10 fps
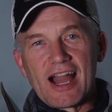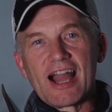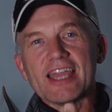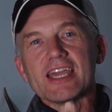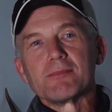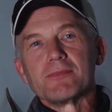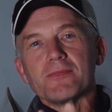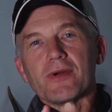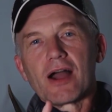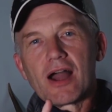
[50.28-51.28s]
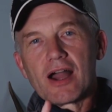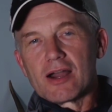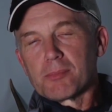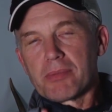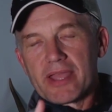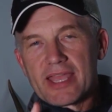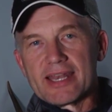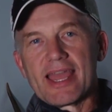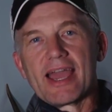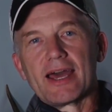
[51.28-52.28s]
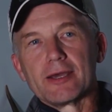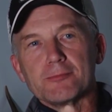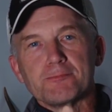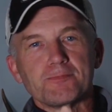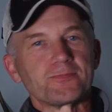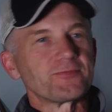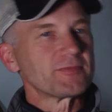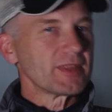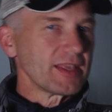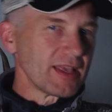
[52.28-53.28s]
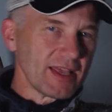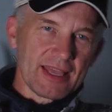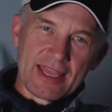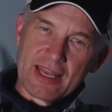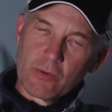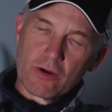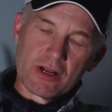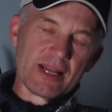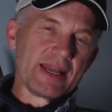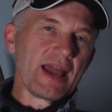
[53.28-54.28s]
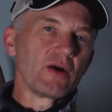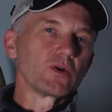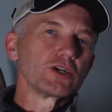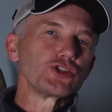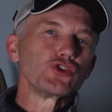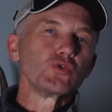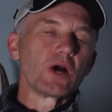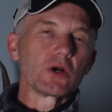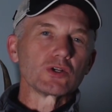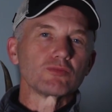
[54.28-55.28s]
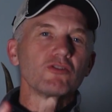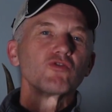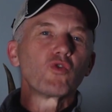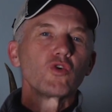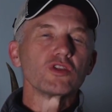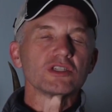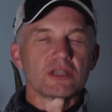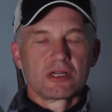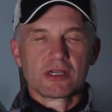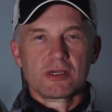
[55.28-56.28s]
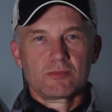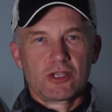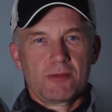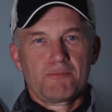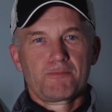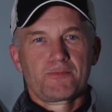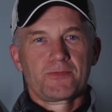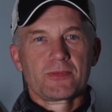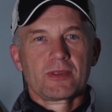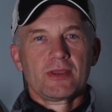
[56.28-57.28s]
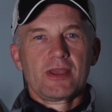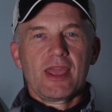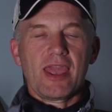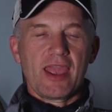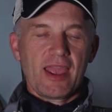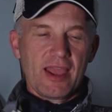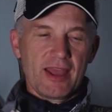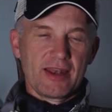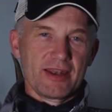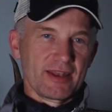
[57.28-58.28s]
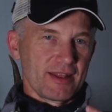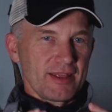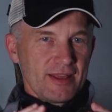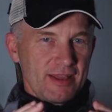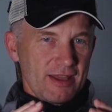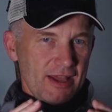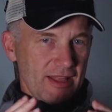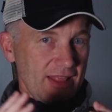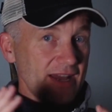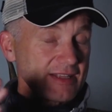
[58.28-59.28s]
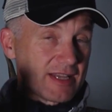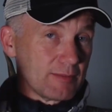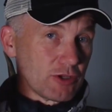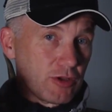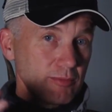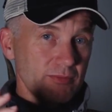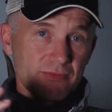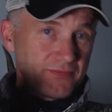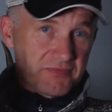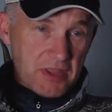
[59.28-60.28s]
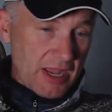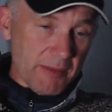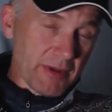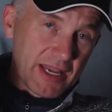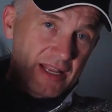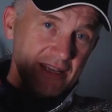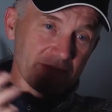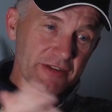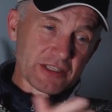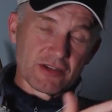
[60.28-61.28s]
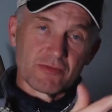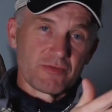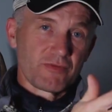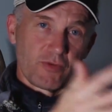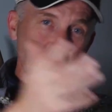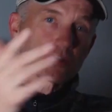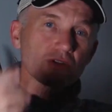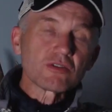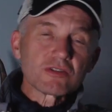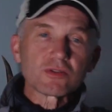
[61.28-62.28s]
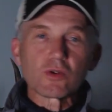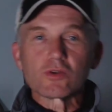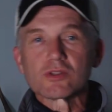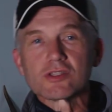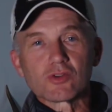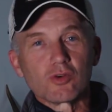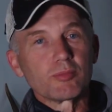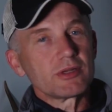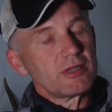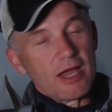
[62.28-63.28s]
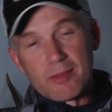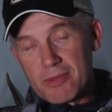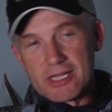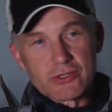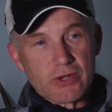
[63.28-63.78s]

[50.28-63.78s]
I am up and at them anywhere an hour to 2 hours before the sun comes up. And a lot of times if it's a Forest Service road that's open, I might